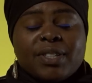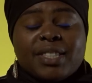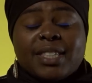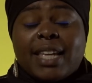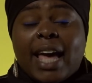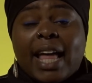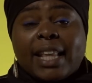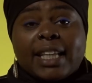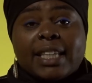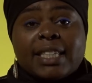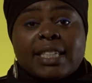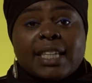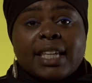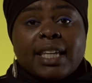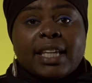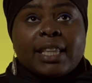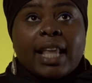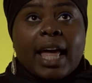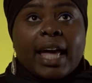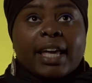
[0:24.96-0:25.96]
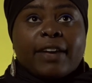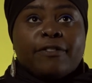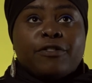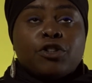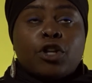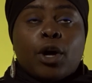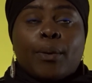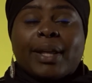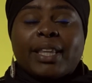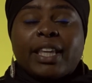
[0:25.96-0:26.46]
Christianity. Like, if
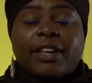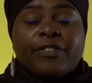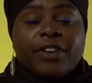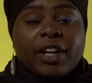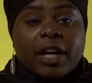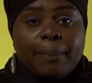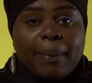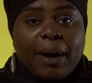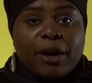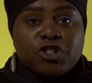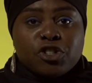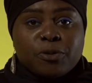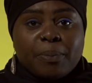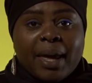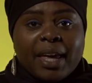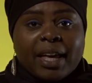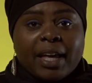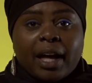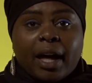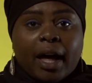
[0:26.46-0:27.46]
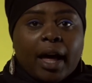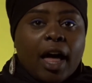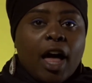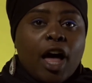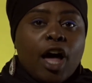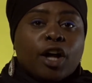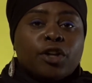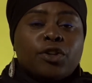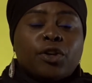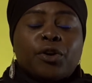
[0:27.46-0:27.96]
you know anything about Jamaica,
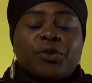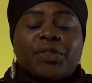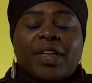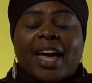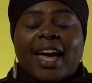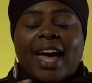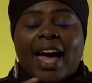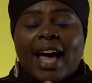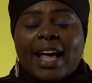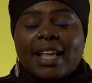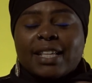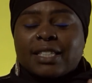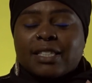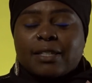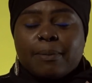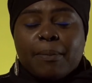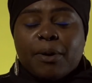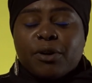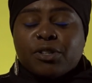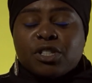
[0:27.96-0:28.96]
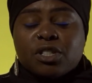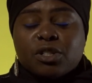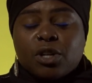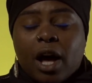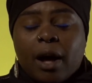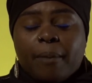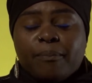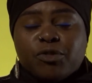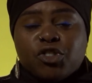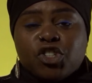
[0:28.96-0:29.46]
know that it has the most
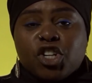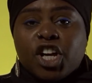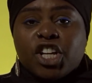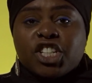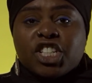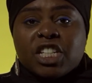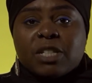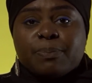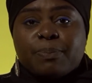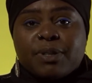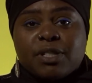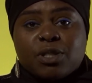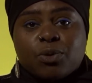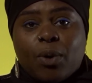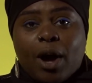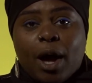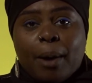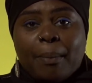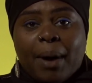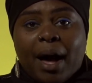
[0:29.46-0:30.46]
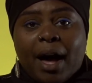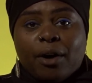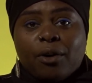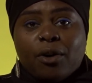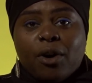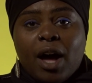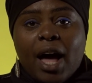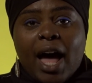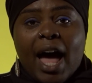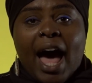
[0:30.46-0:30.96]
um, churches per square
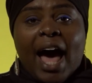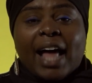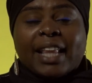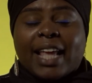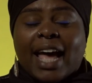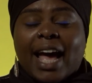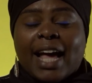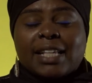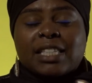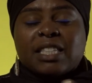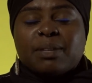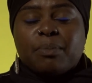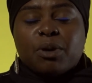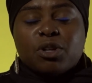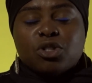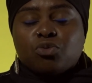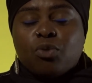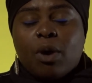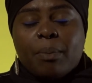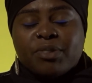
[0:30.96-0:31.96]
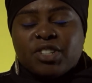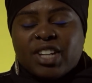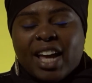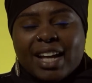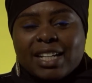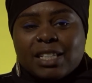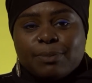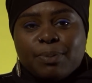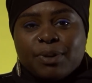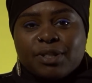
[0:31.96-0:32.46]
mile and it has the most rum
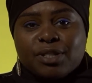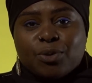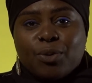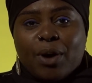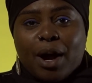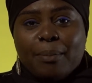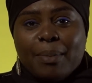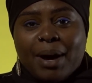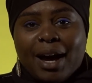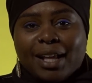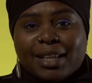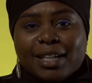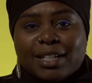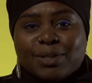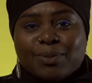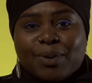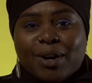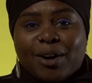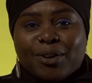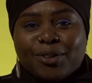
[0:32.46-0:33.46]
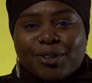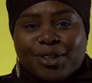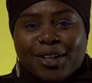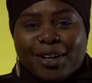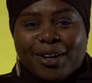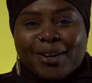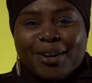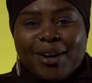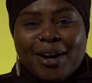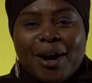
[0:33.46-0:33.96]
shacks per square mile as well, you
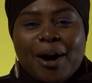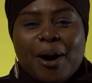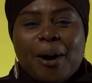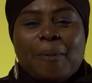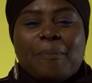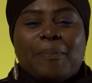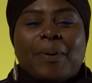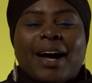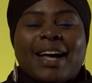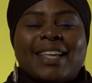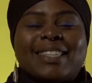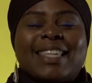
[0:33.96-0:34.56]
know? But